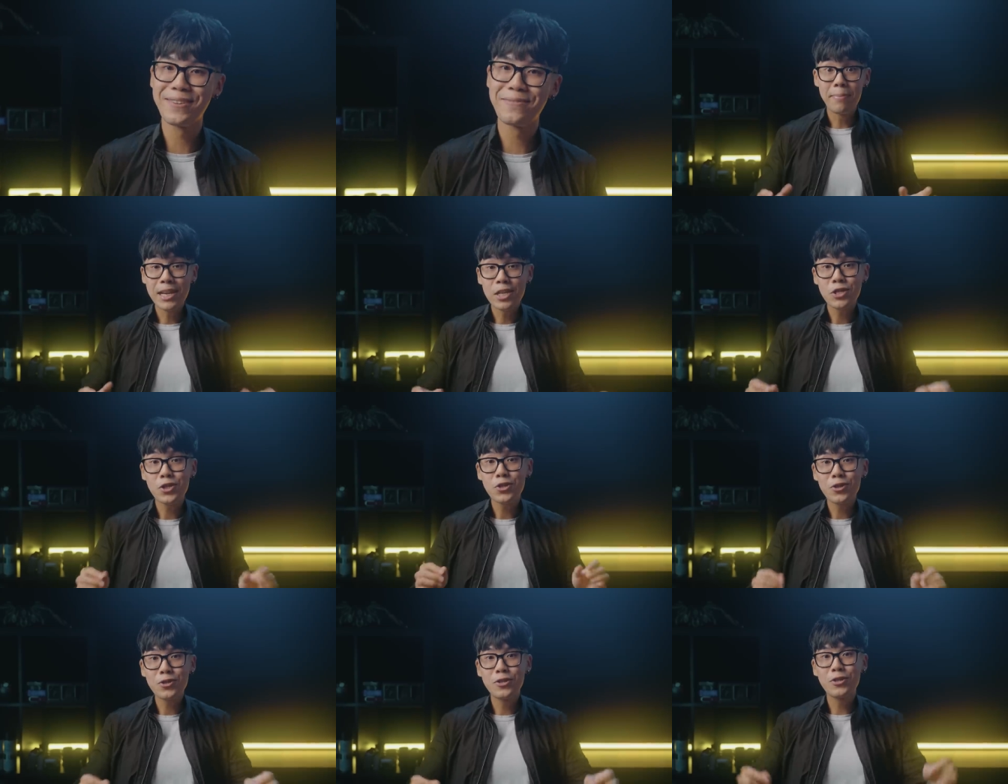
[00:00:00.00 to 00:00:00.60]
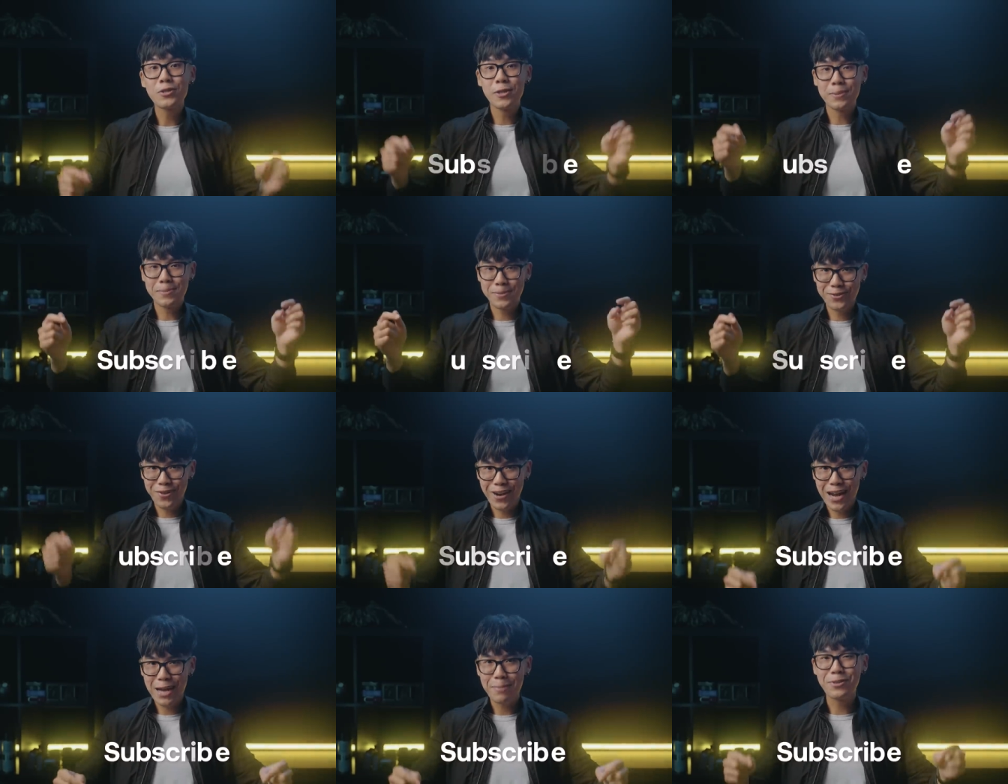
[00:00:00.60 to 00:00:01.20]
Make sure to
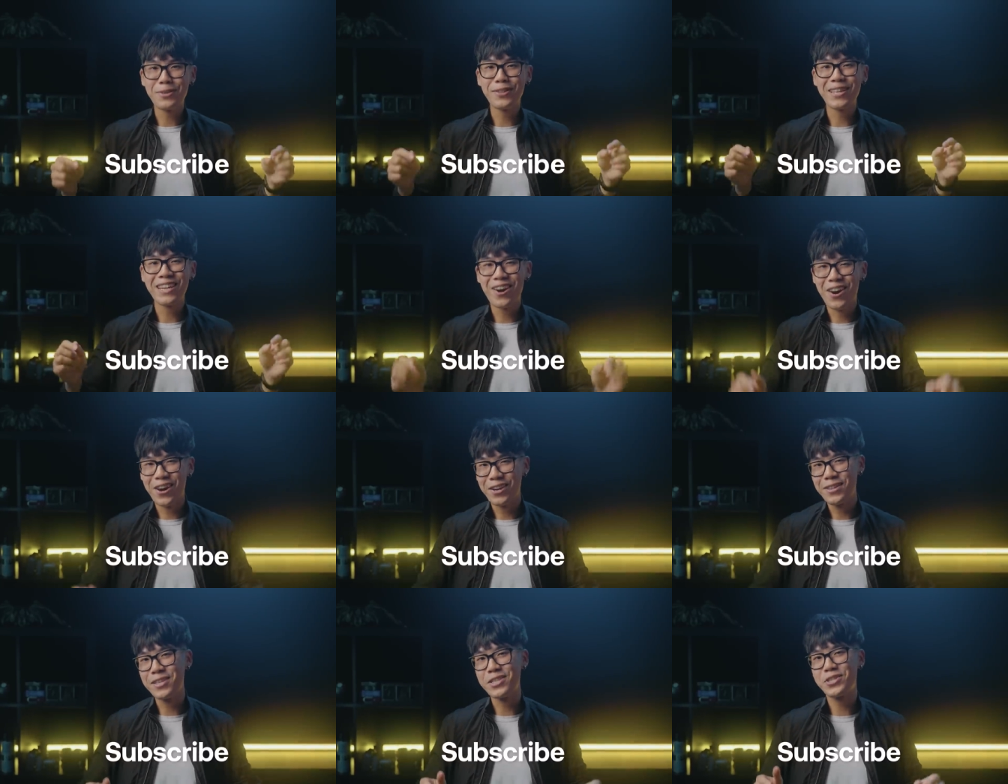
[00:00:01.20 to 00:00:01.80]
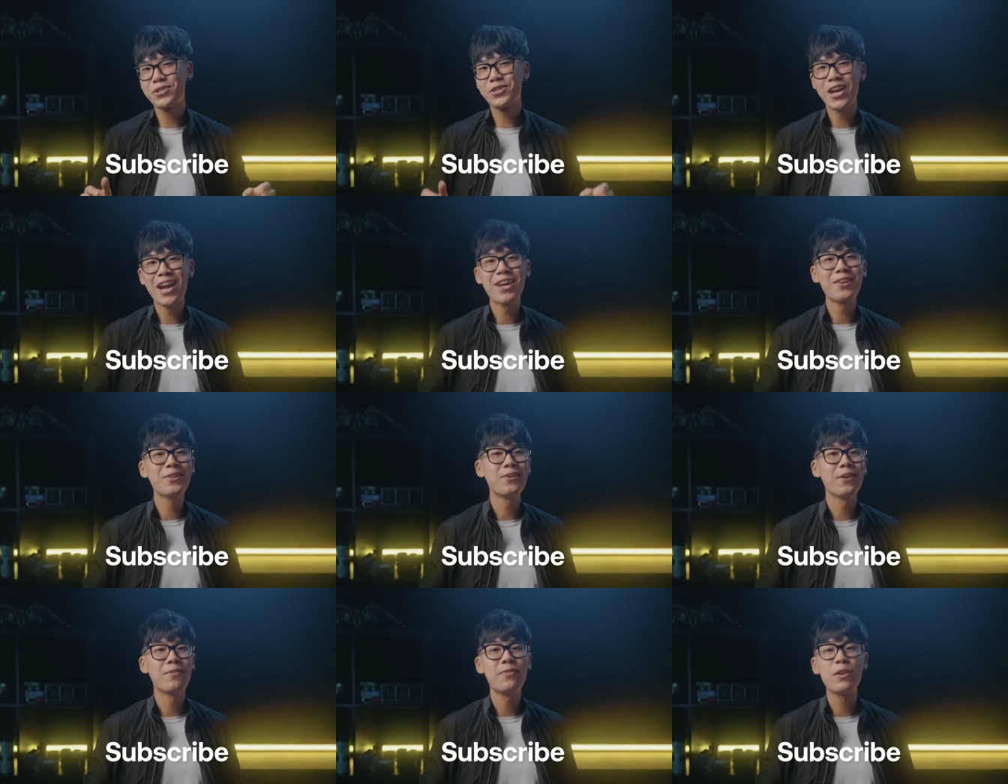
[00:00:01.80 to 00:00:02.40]
subscribe to the Artlist
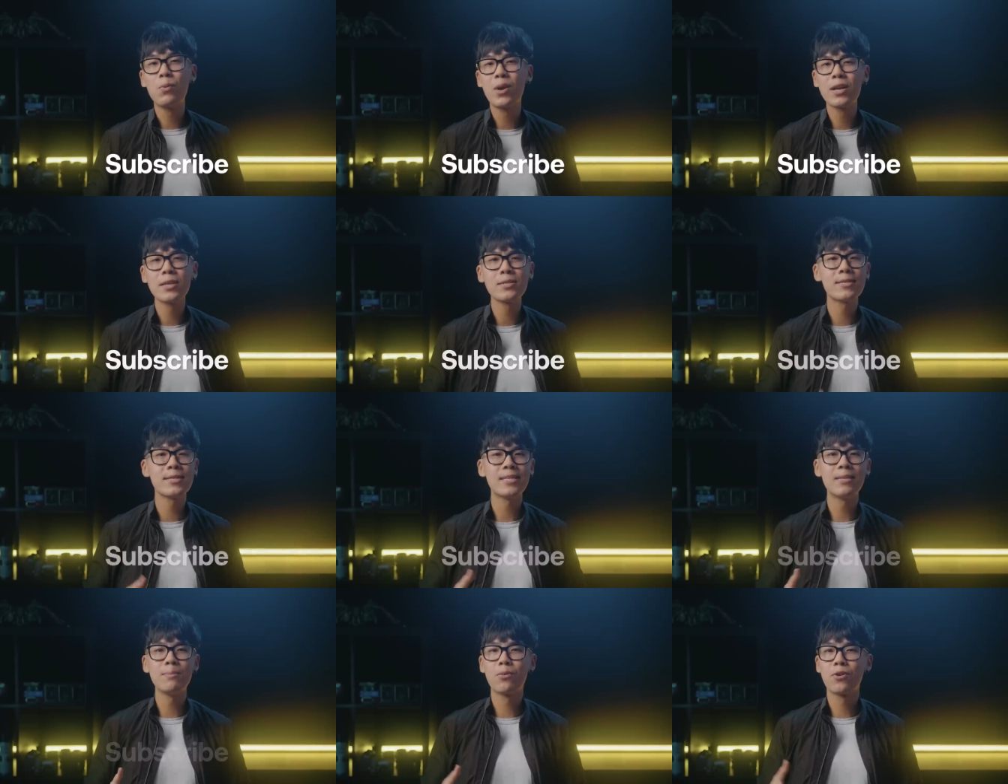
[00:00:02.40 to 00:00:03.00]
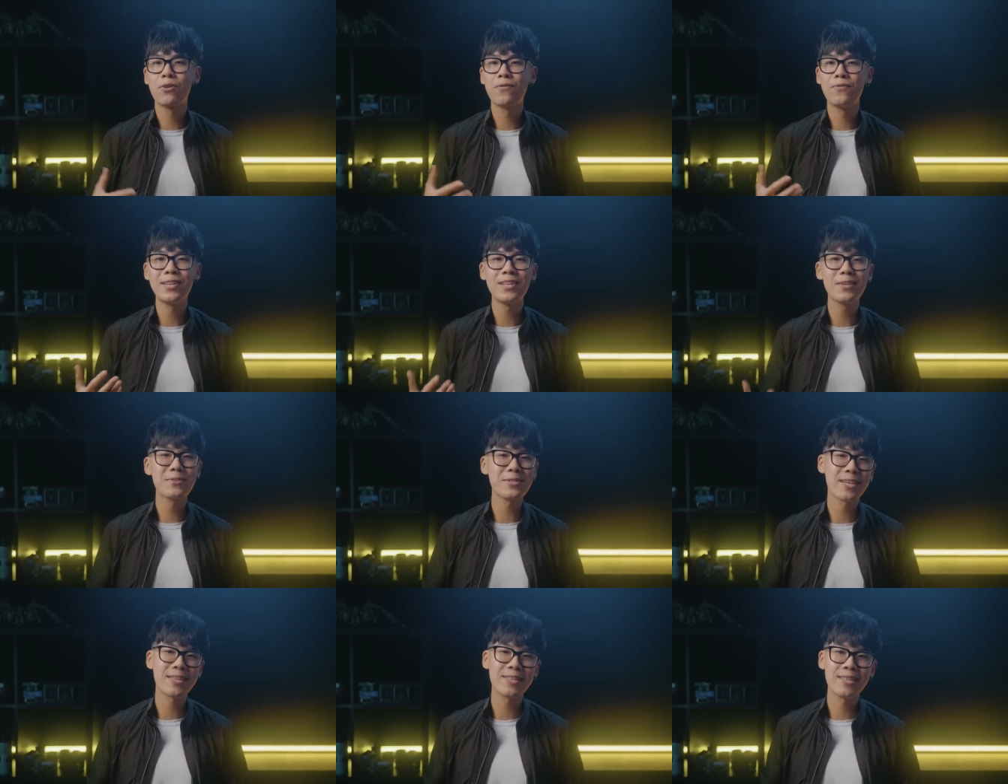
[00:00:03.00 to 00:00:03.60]
channel if you want to see more
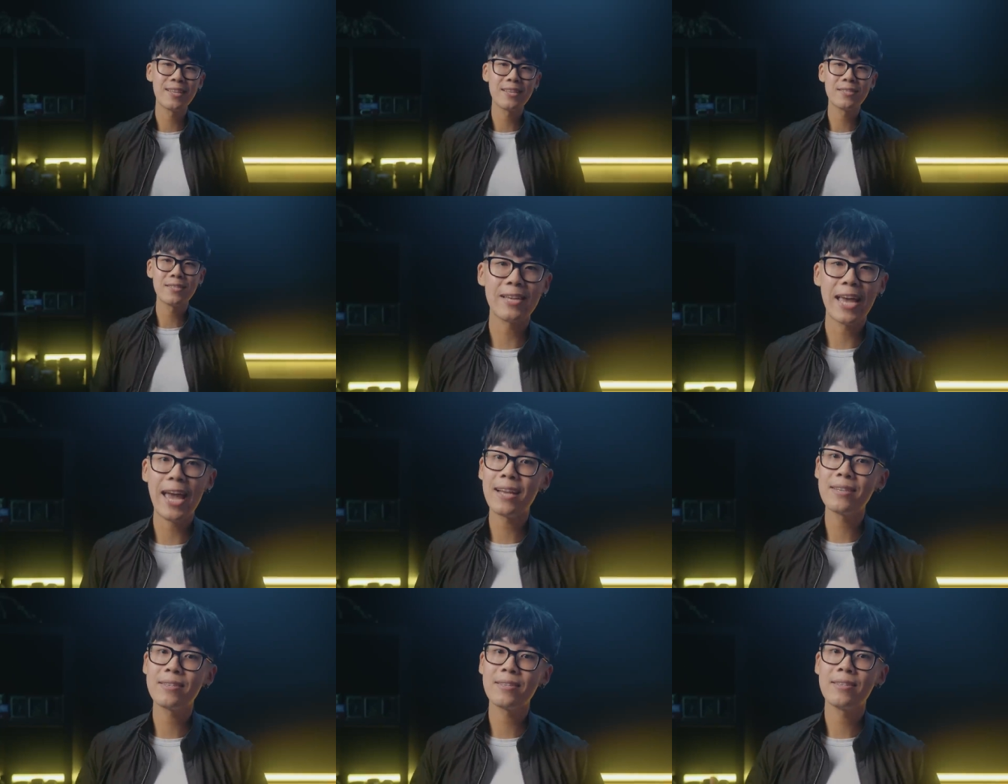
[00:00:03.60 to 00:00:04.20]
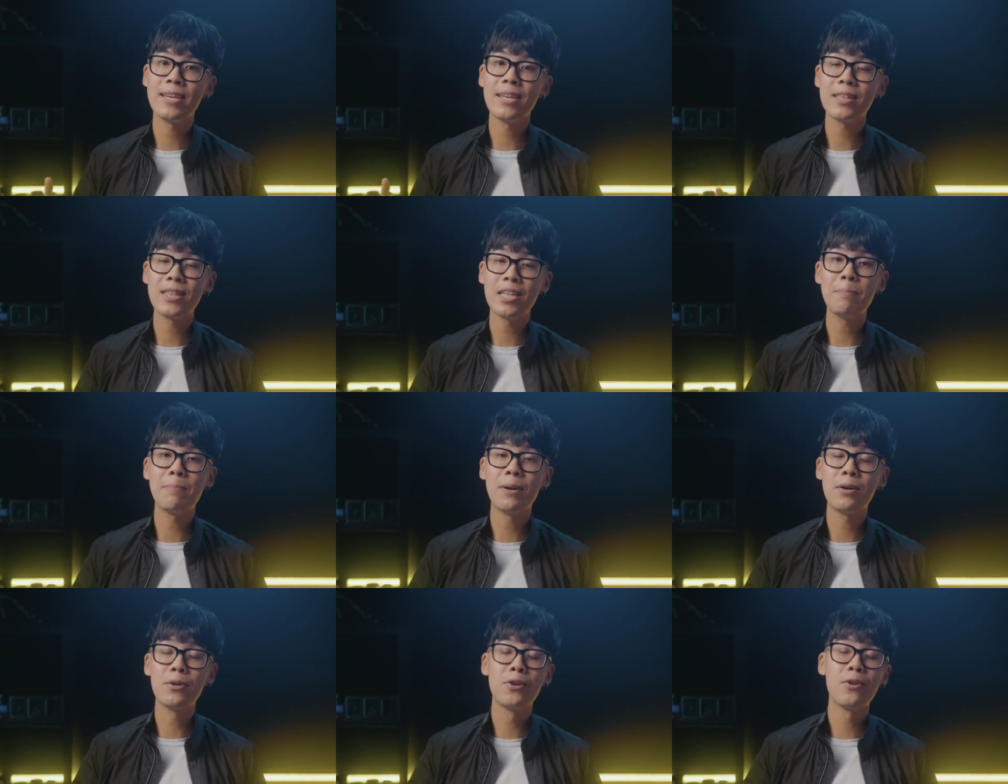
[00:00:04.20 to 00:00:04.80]
videos like this, and hit the
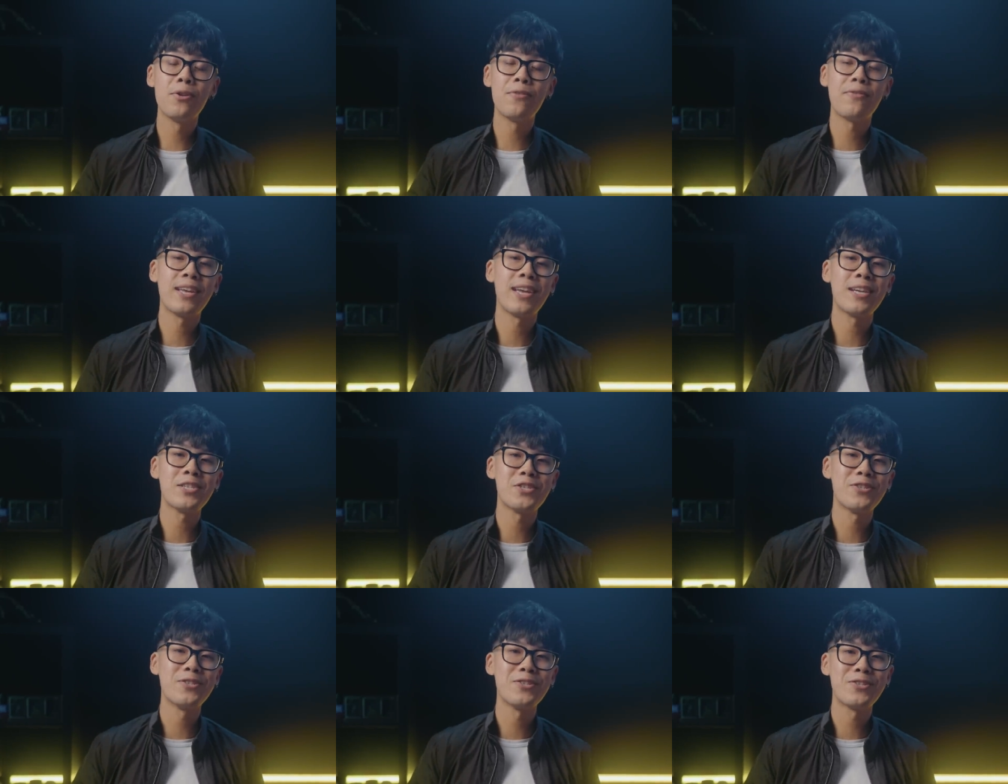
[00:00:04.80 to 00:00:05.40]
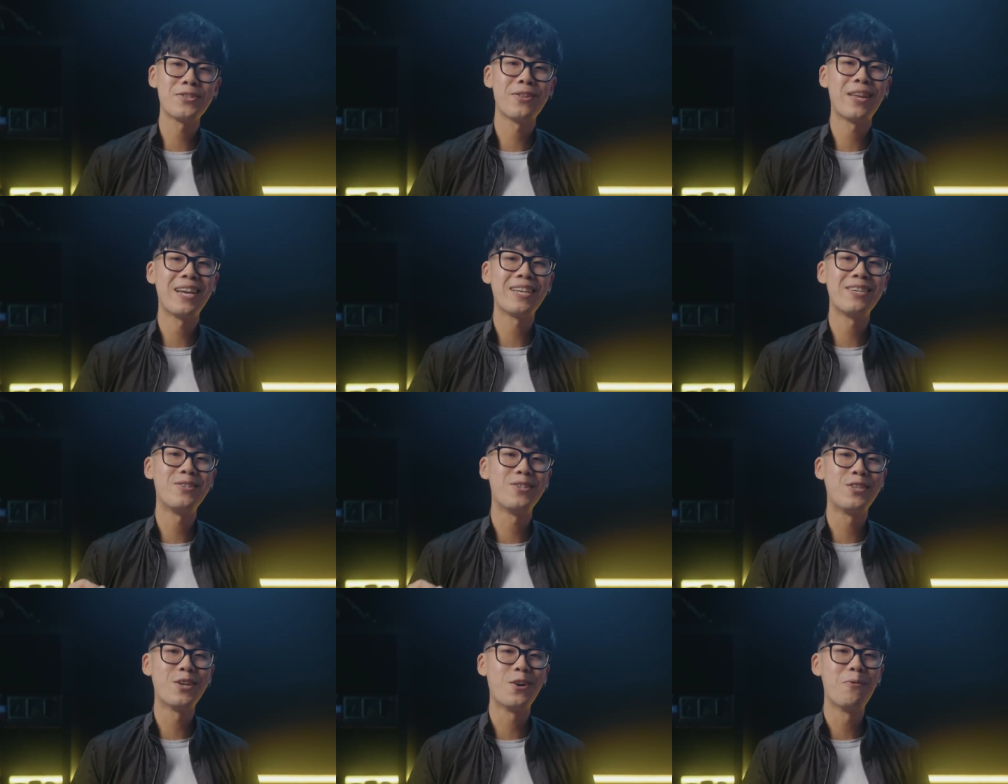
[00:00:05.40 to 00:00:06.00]
bell notification so that
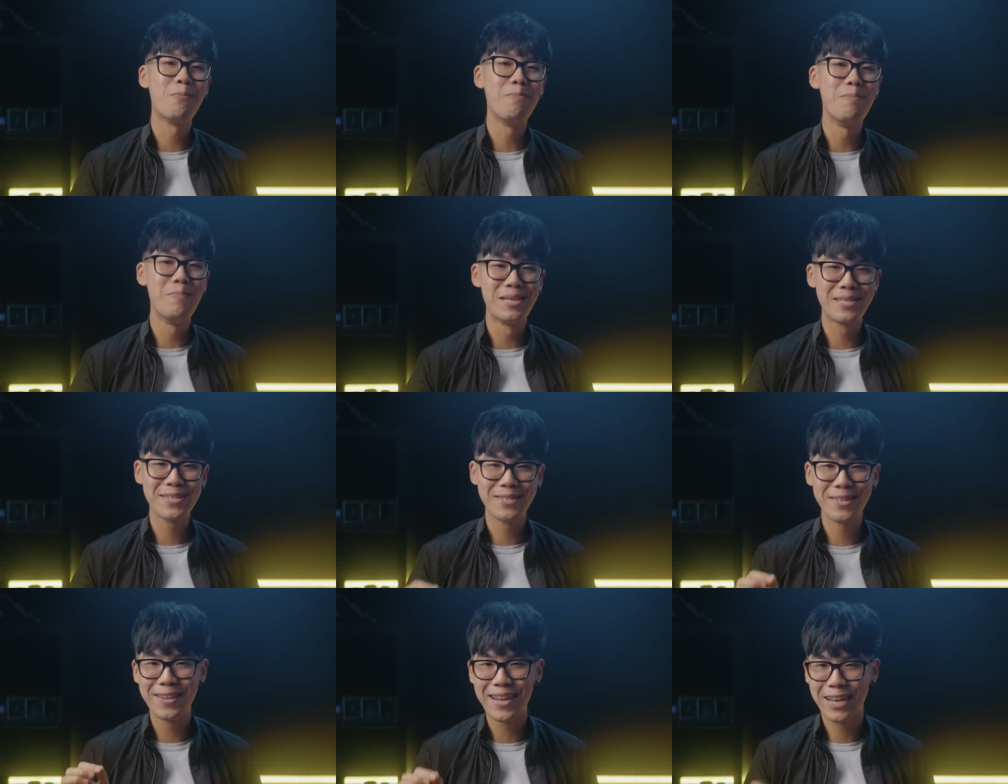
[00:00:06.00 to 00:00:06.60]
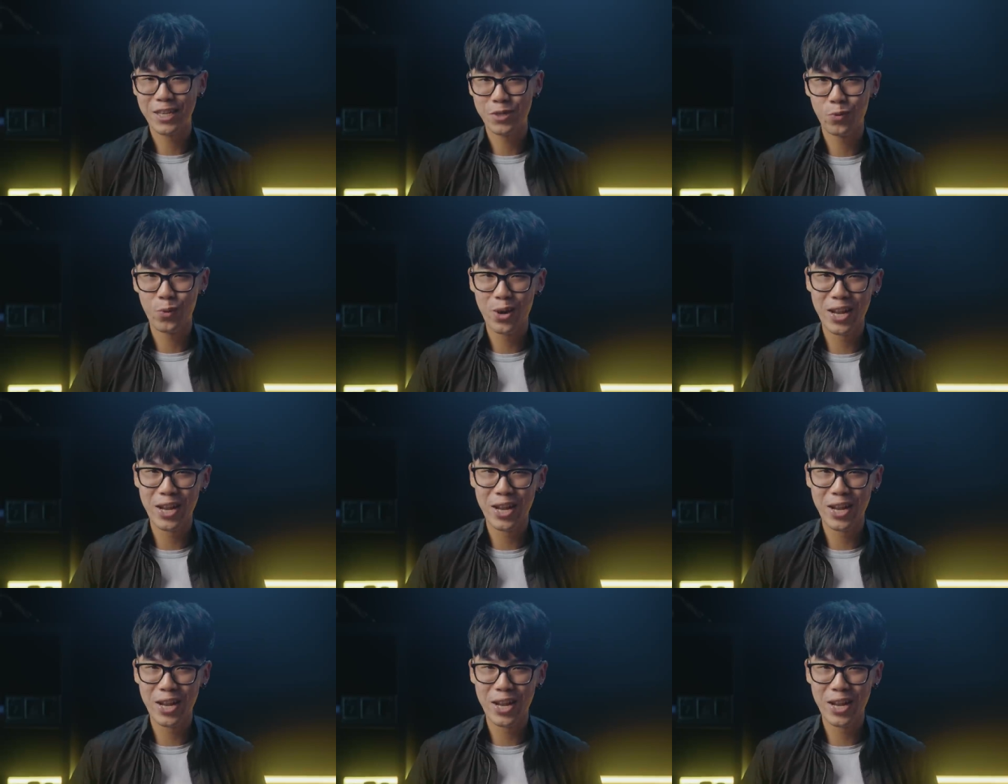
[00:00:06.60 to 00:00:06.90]
you don't miss the next